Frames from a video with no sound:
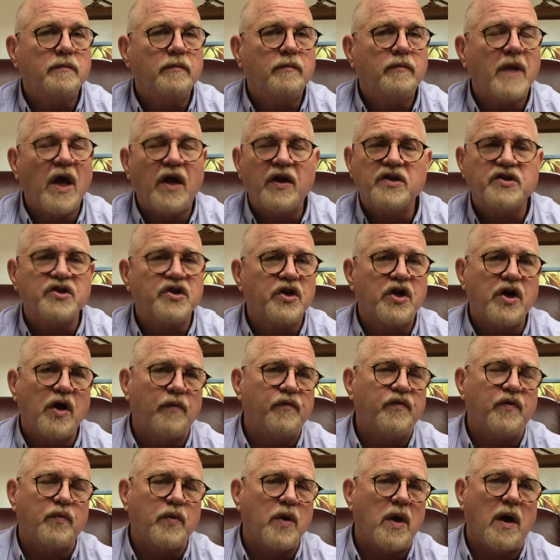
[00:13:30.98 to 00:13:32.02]
that doesn't come
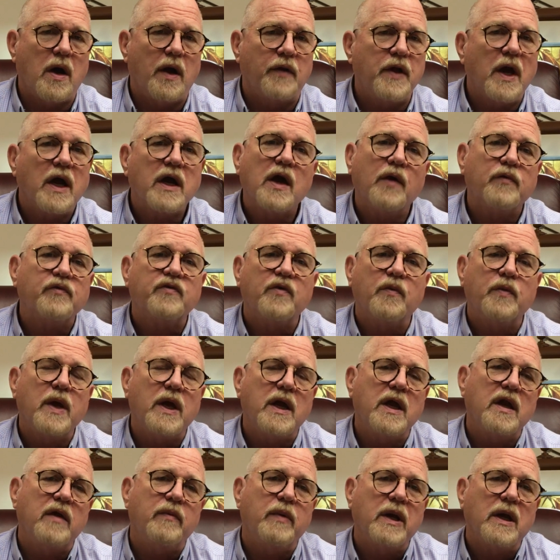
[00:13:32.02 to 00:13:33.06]
from God. That comes from the
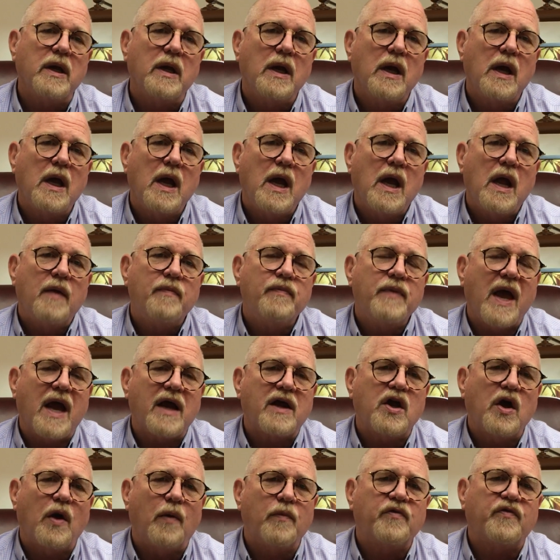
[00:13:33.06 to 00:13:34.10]
enemy. That
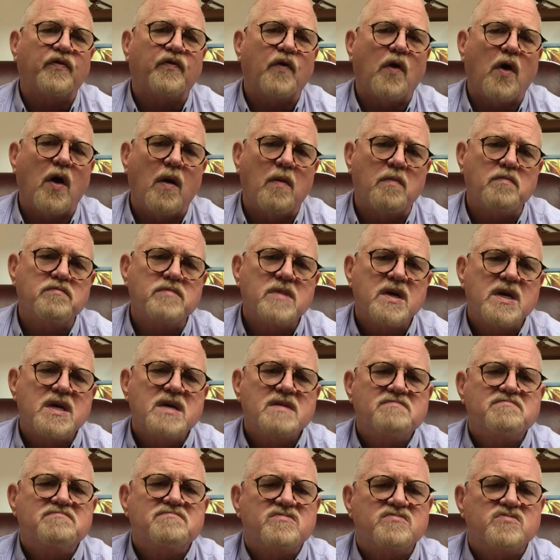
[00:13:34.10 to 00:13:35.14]
comes from,
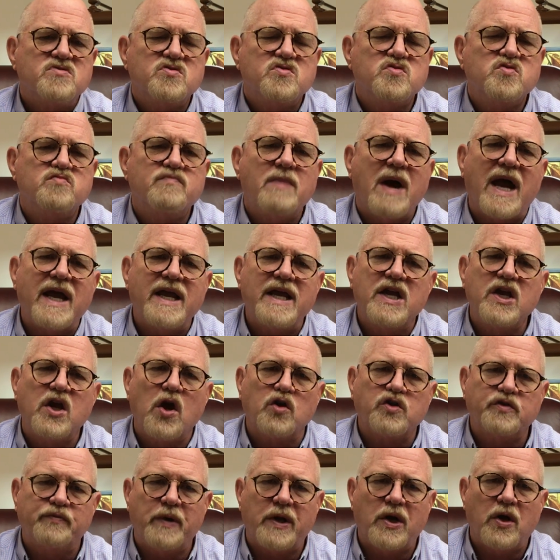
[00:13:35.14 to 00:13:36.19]
oh, my
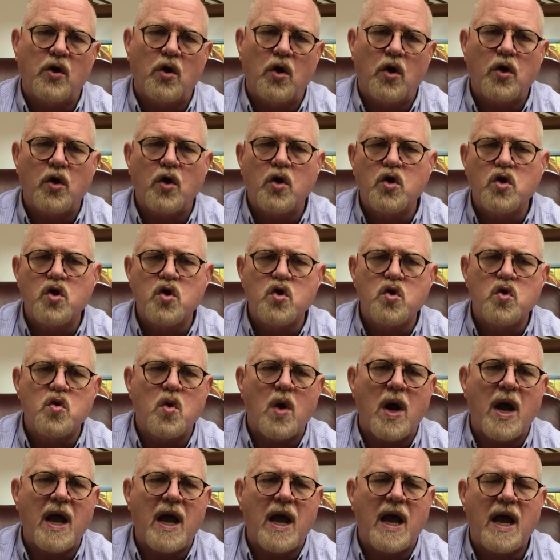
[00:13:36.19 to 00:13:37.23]
ego's been hurt. Oh,
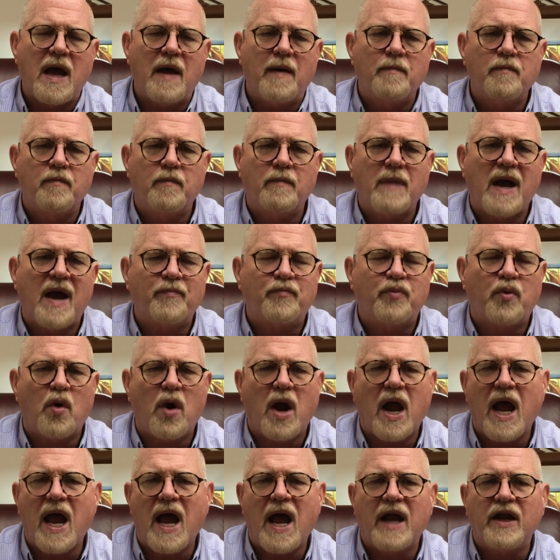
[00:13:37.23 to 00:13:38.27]
I'm my
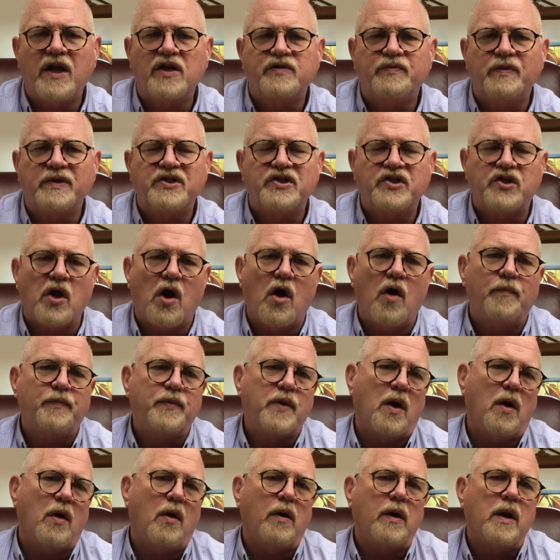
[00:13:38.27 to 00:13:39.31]
pride has been stomped
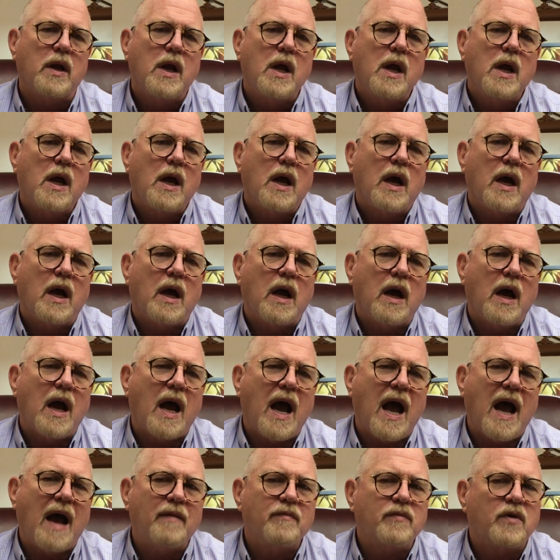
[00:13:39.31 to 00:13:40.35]
on.
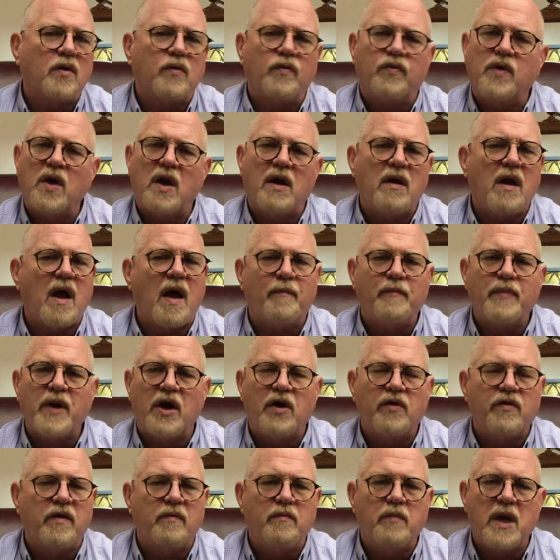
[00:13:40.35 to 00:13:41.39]
They're not
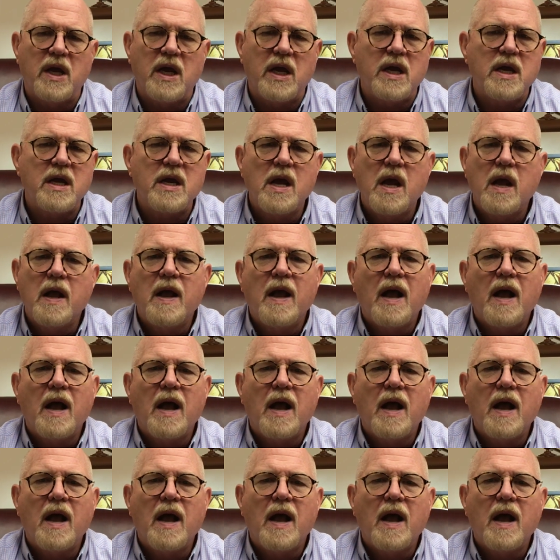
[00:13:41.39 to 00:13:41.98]
better than me.